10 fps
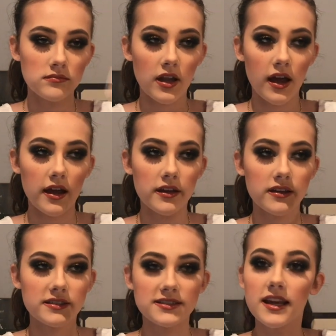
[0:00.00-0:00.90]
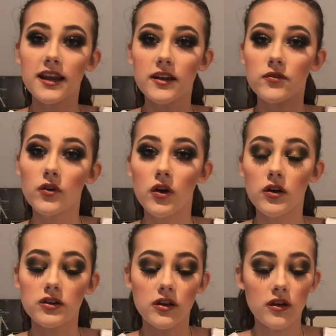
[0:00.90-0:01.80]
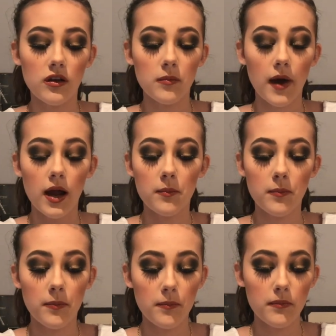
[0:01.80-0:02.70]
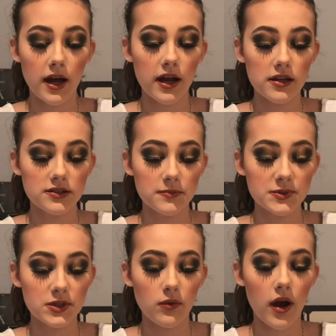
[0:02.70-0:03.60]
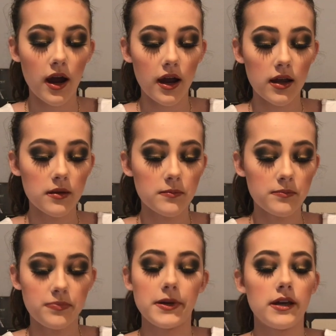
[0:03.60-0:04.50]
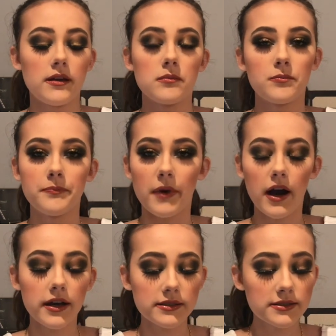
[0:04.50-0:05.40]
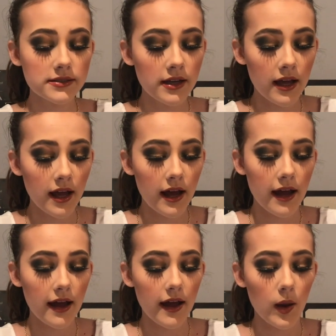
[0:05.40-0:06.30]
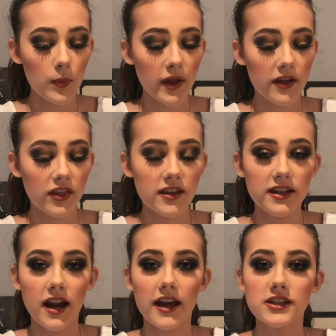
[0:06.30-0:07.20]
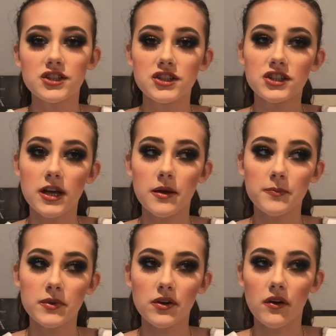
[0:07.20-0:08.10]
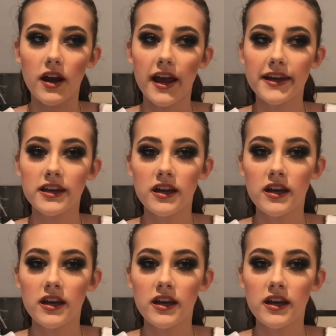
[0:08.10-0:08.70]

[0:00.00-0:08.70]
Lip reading: like setting for the my subscribing box, I think they like shipped or like